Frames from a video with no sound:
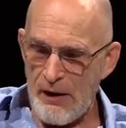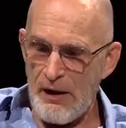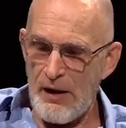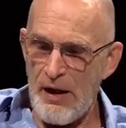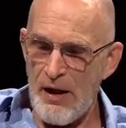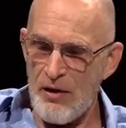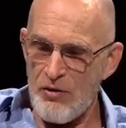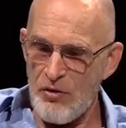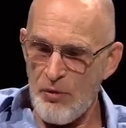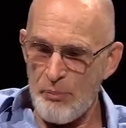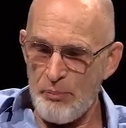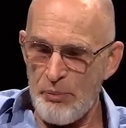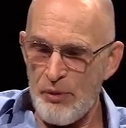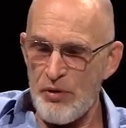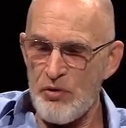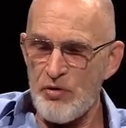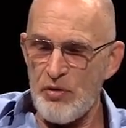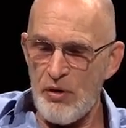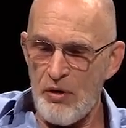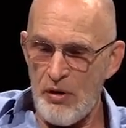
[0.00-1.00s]
It has a
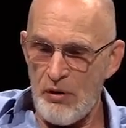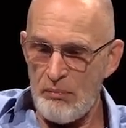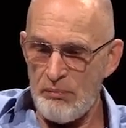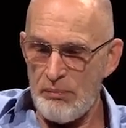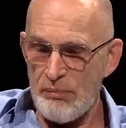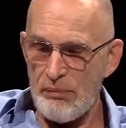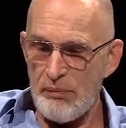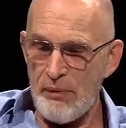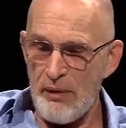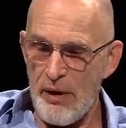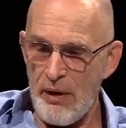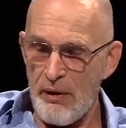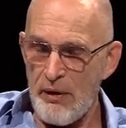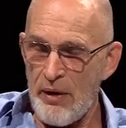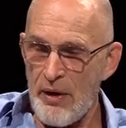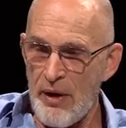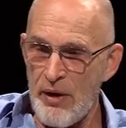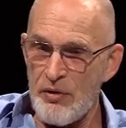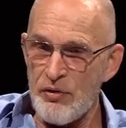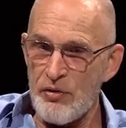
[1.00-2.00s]
piston air
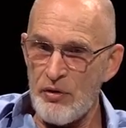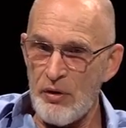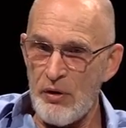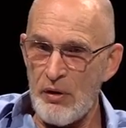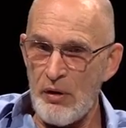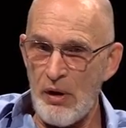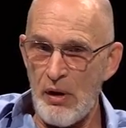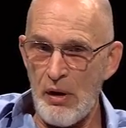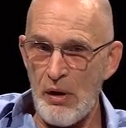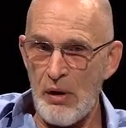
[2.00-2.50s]
engine.